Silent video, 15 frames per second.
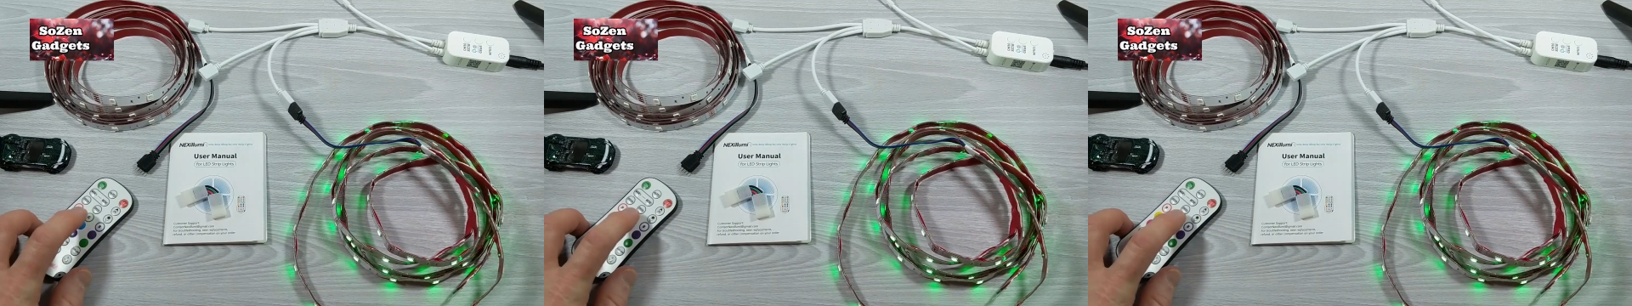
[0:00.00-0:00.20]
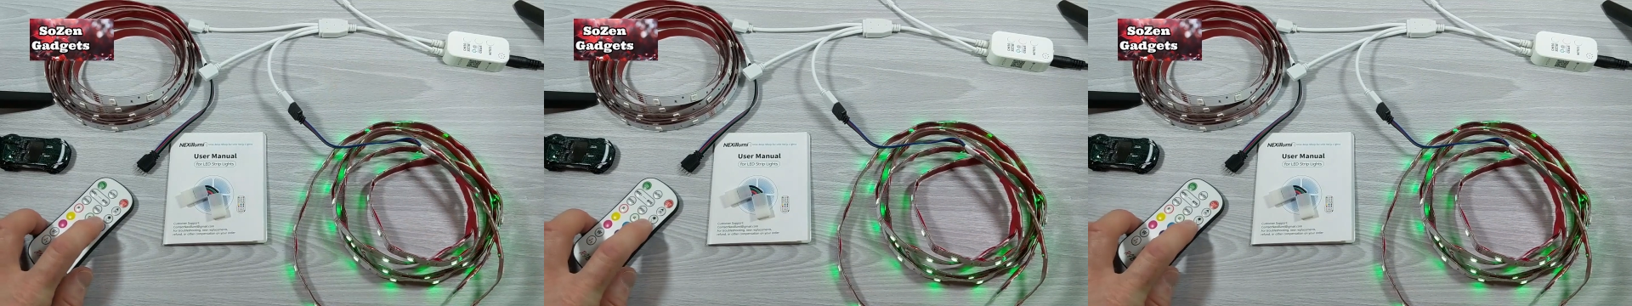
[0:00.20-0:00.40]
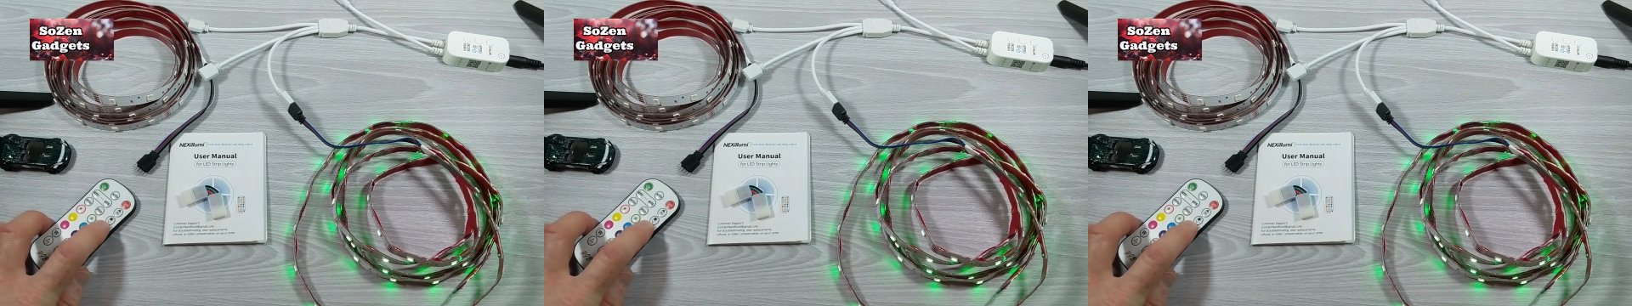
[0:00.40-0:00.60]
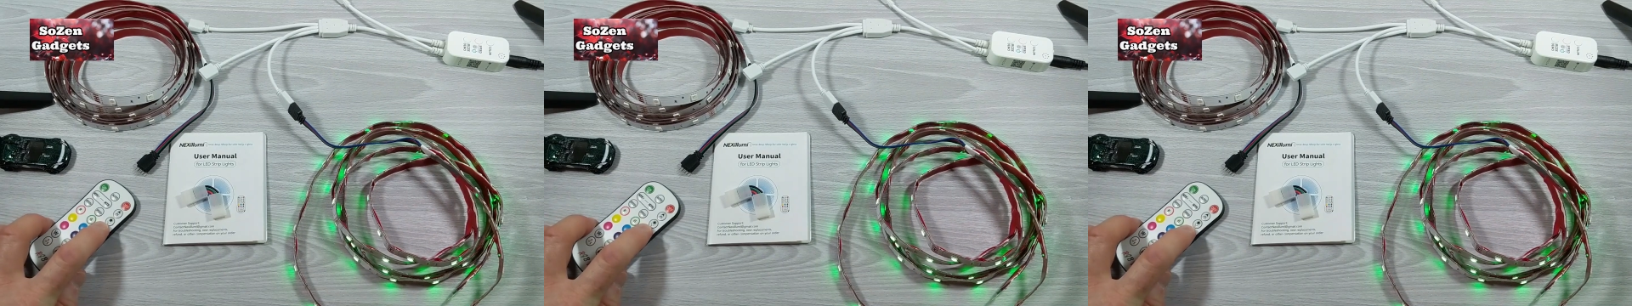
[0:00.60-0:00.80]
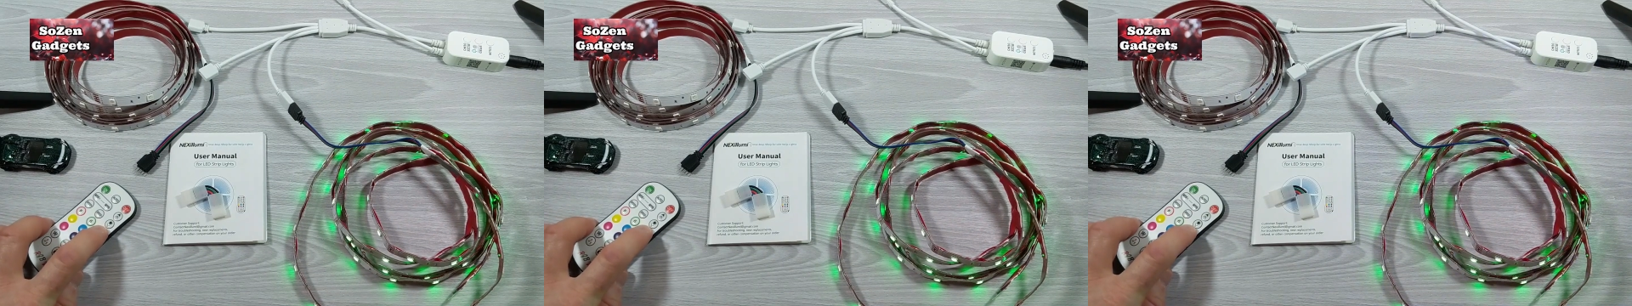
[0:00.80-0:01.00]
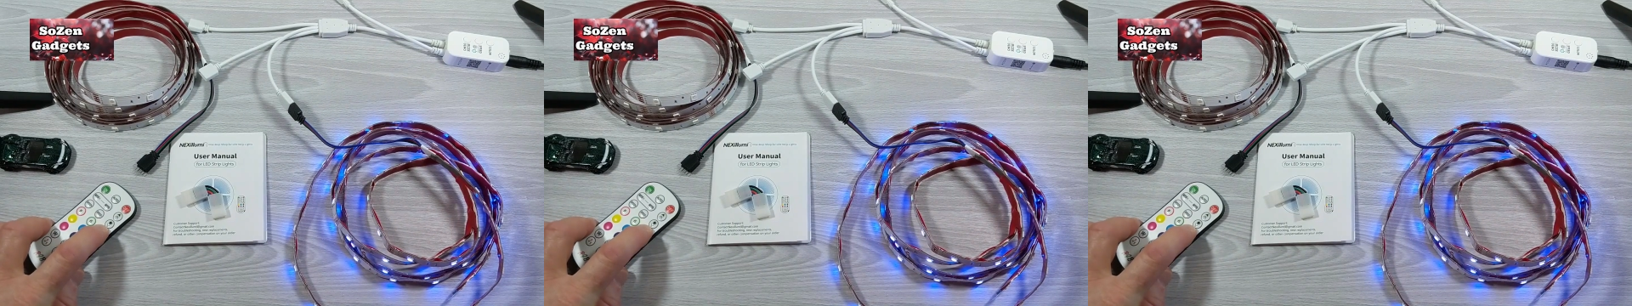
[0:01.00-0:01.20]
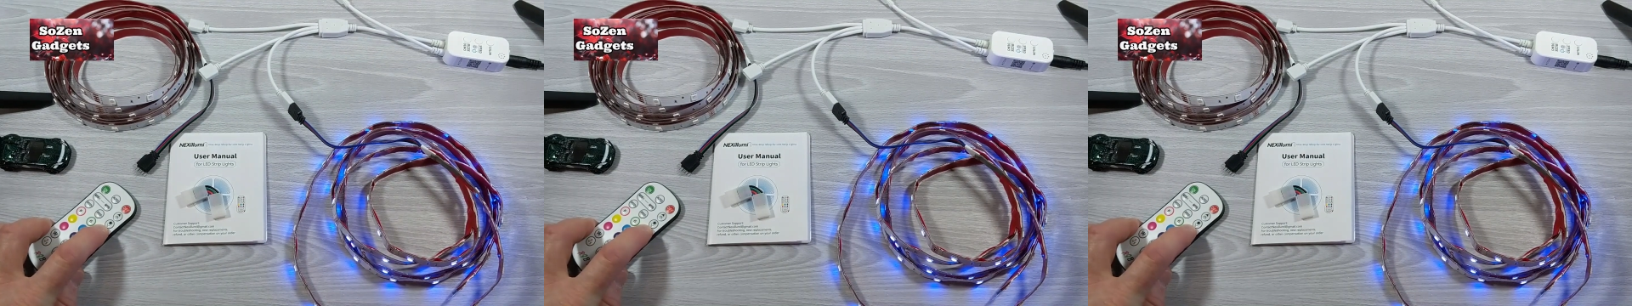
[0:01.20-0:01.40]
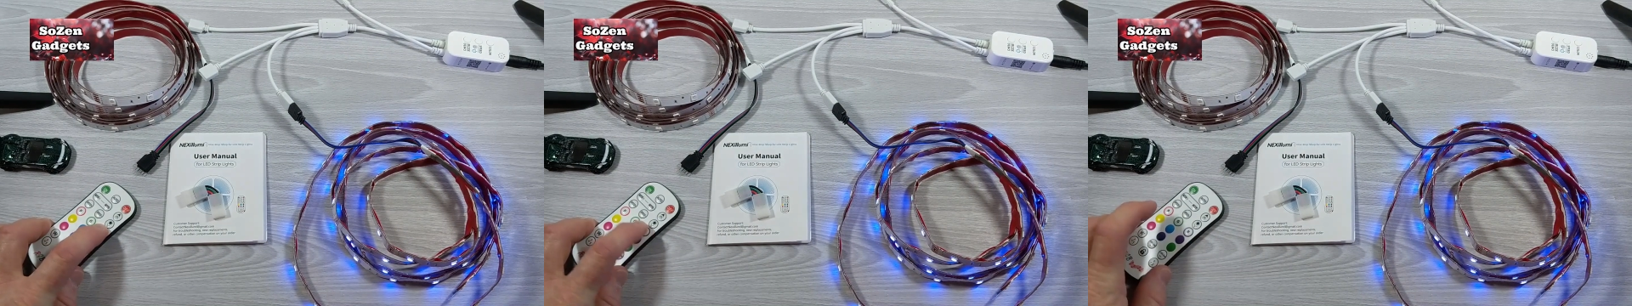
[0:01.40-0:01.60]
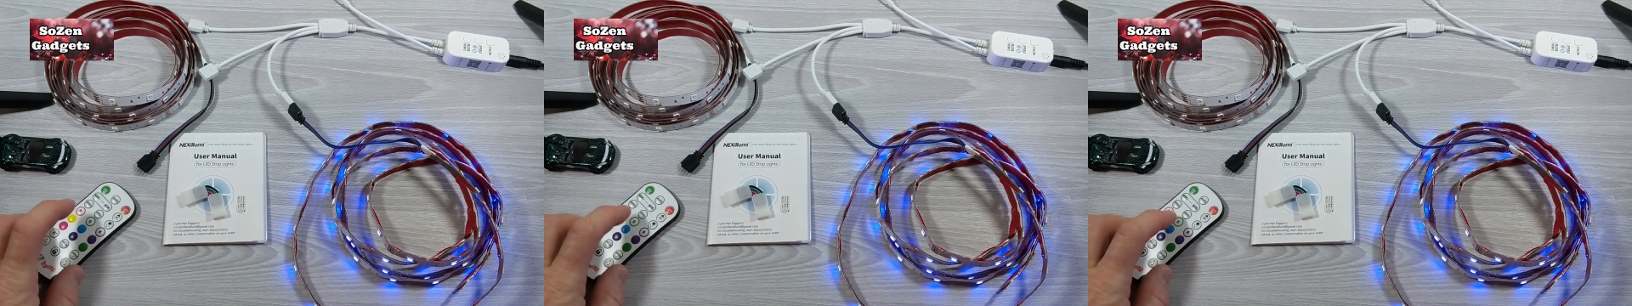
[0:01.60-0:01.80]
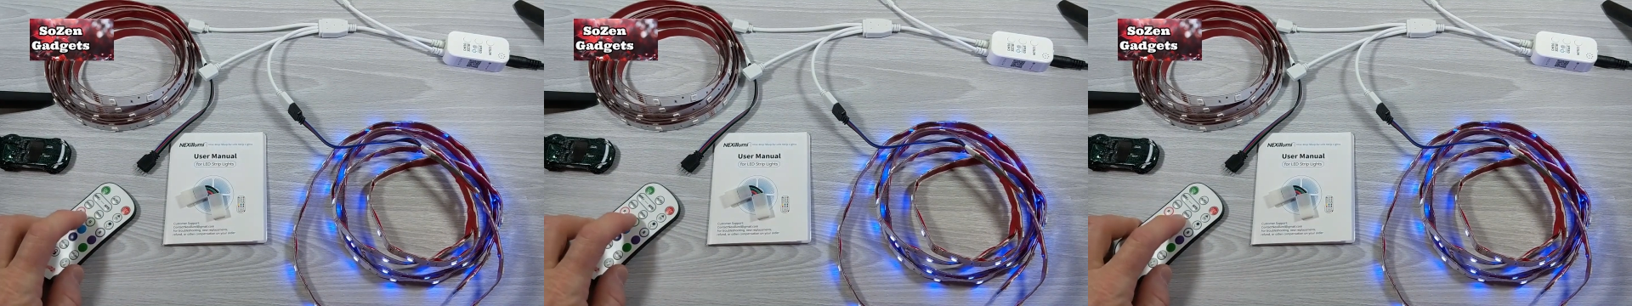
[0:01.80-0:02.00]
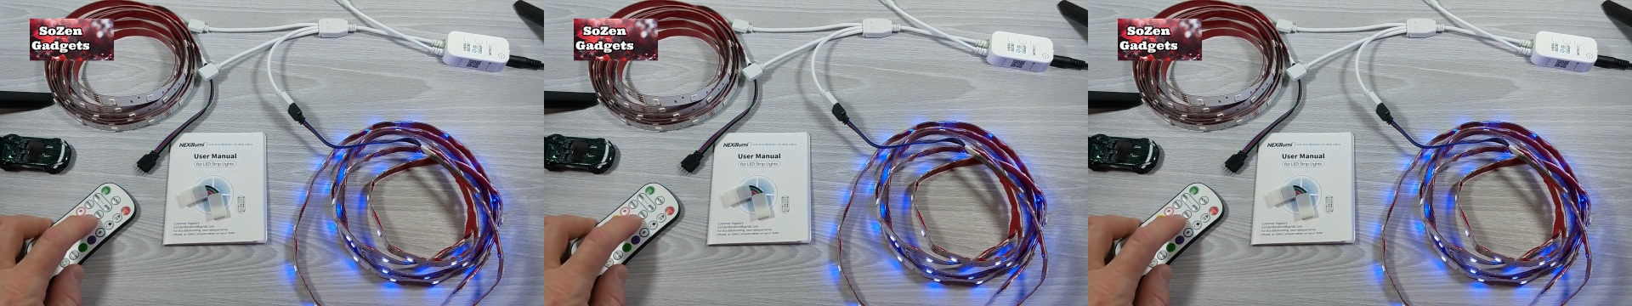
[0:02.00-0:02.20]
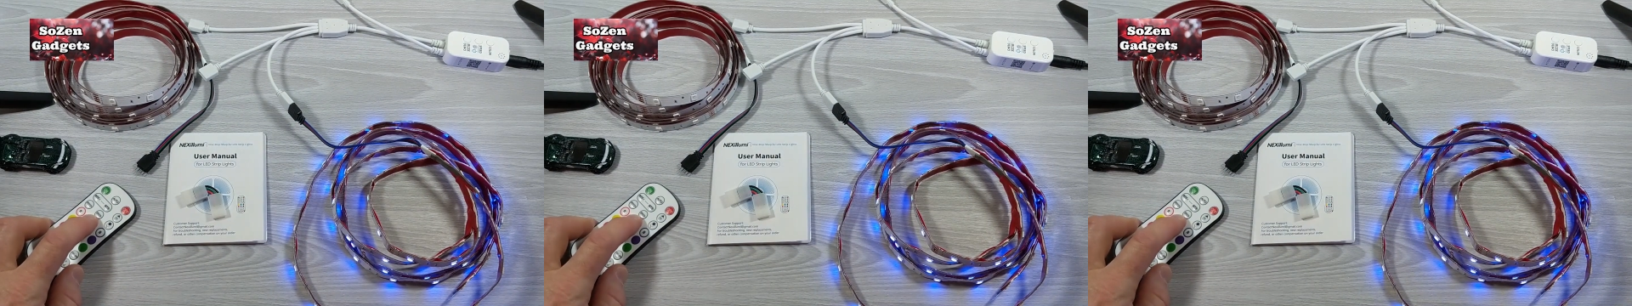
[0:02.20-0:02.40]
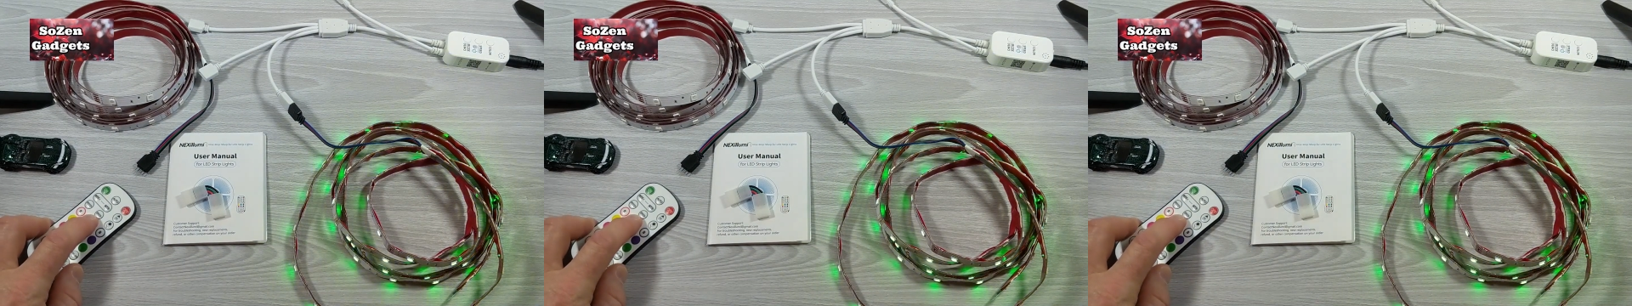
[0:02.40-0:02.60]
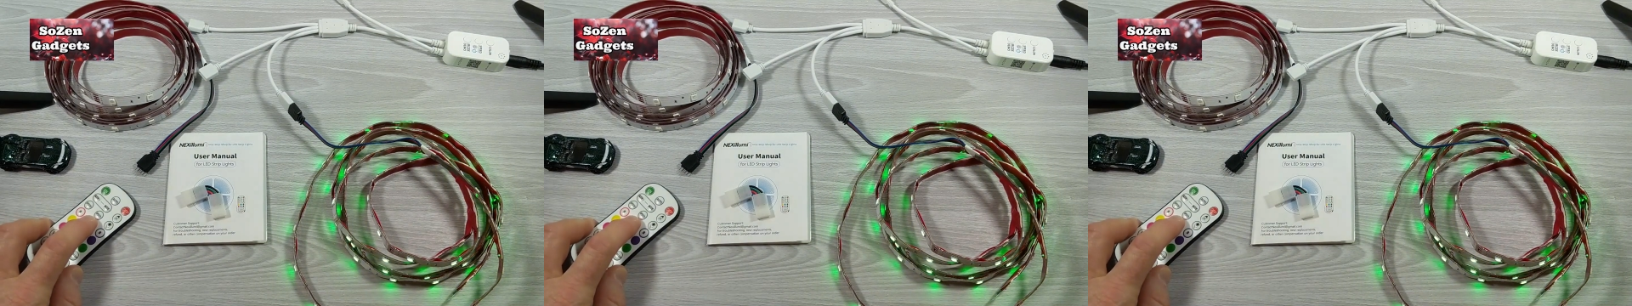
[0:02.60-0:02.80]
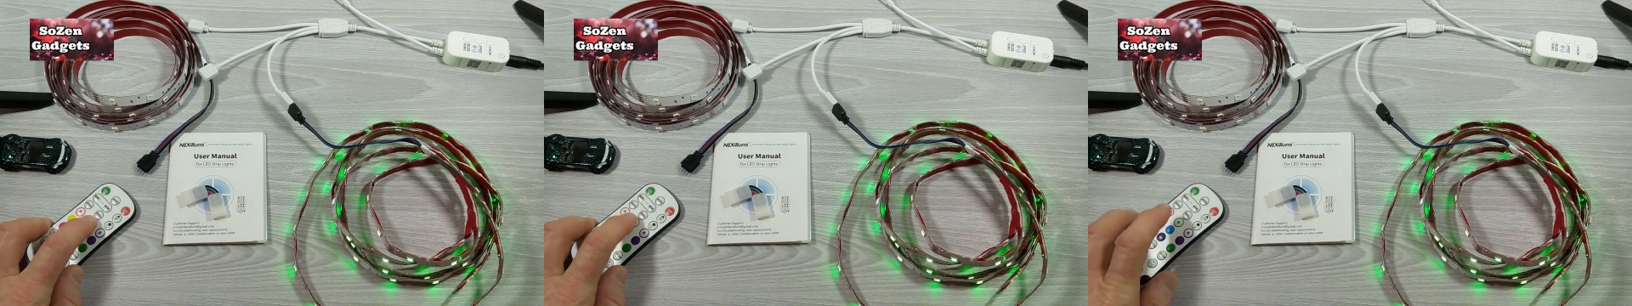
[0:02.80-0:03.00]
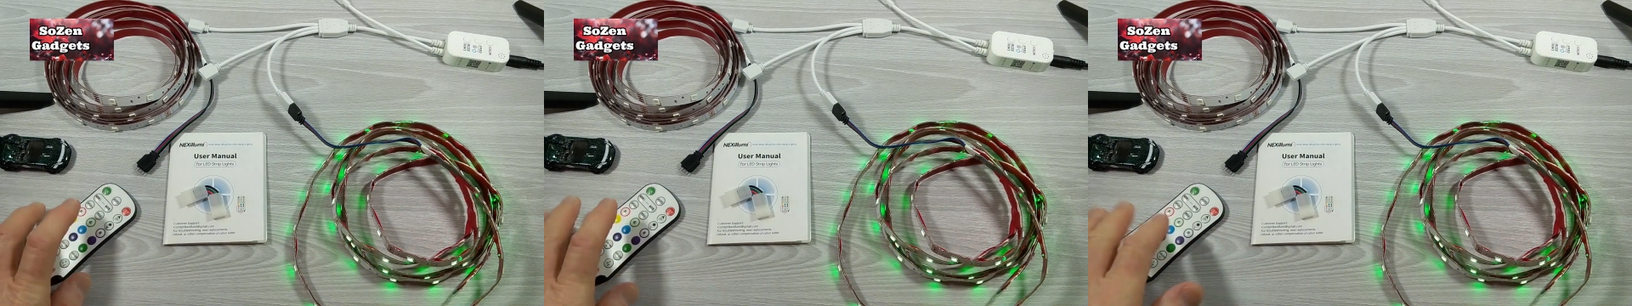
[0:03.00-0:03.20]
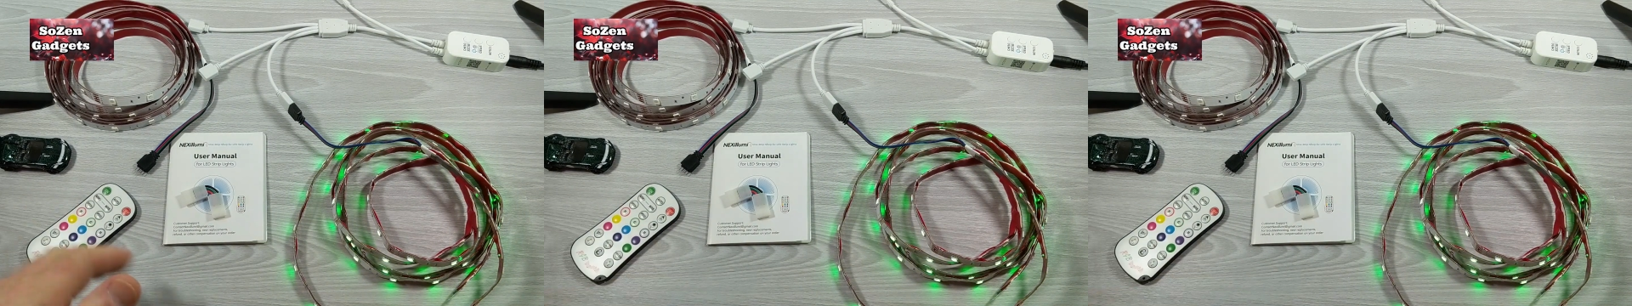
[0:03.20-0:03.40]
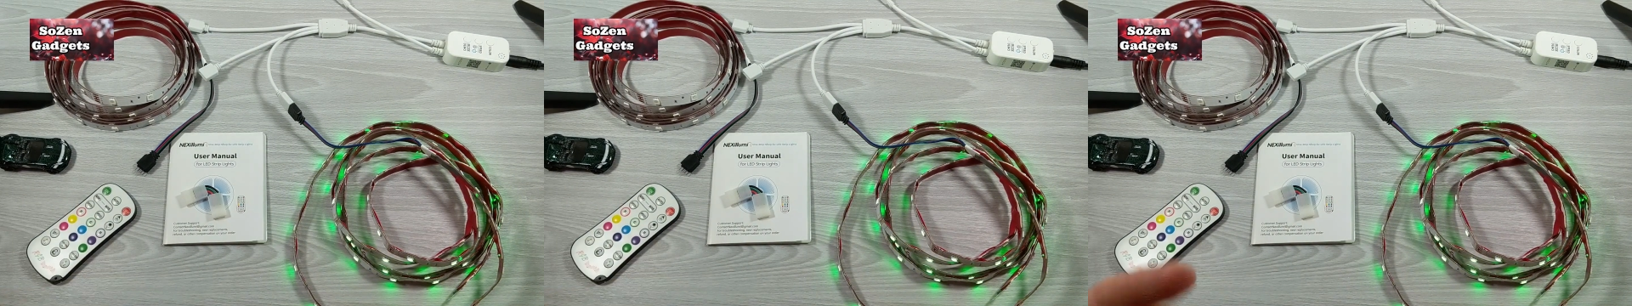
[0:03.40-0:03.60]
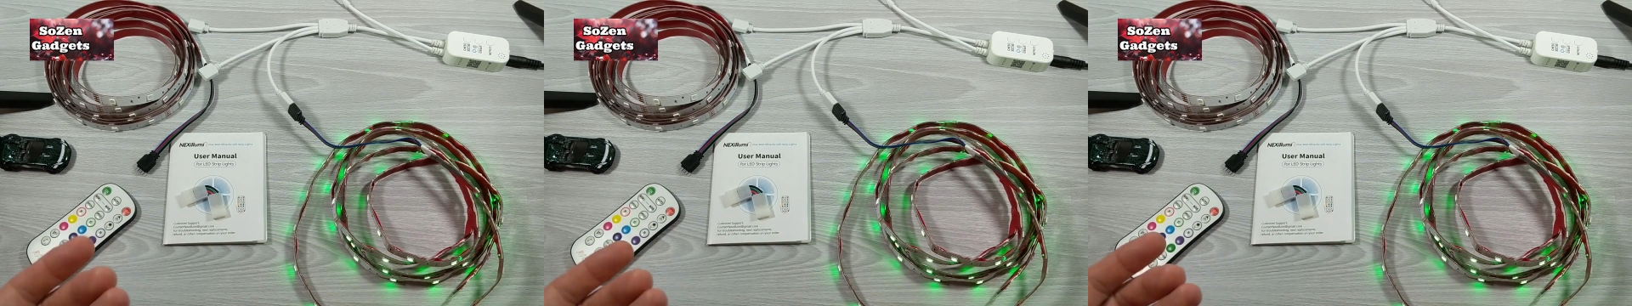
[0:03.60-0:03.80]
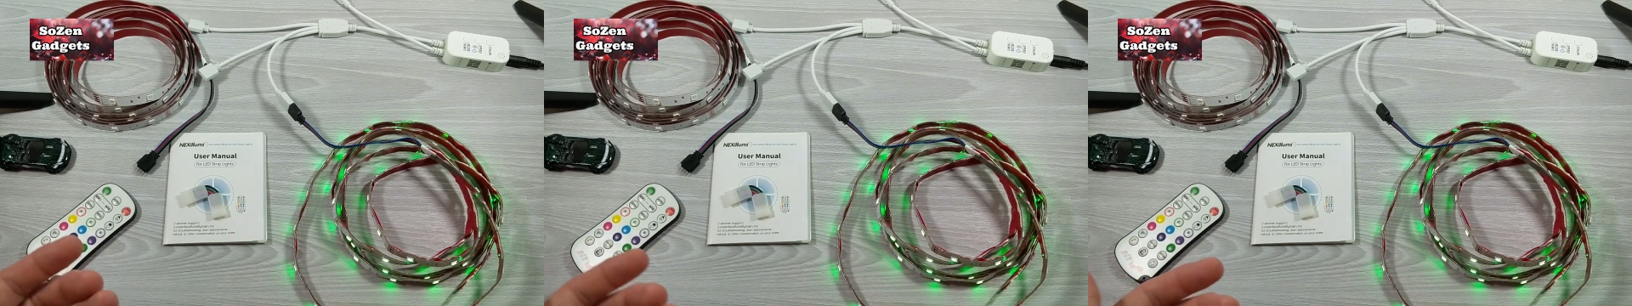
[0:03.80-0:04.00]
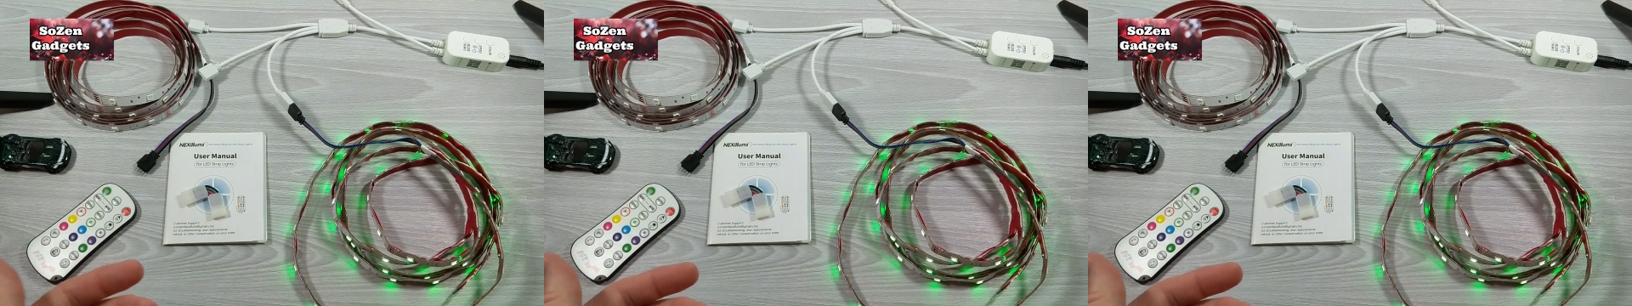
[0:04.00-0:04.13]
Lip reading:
No face is visible, so there are no lips to read.